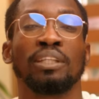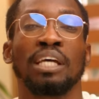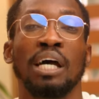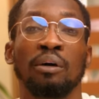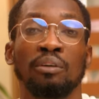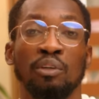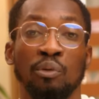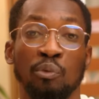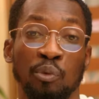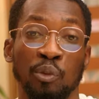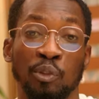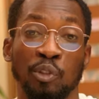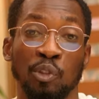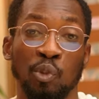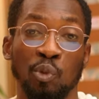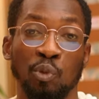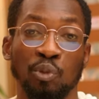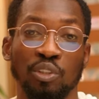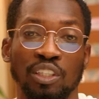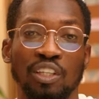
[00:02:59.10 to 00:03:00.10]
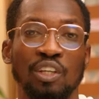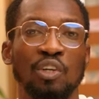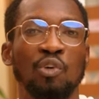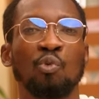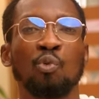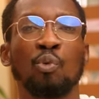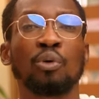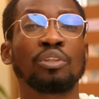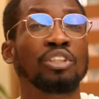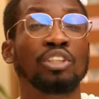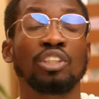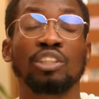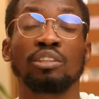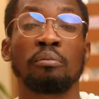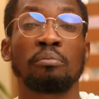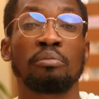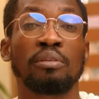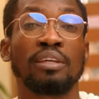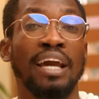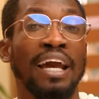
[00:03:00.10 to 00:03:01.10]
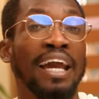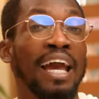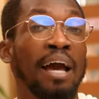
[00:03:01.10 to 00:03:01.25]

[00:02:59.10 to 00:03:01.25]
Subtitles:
down in resolution, which is something I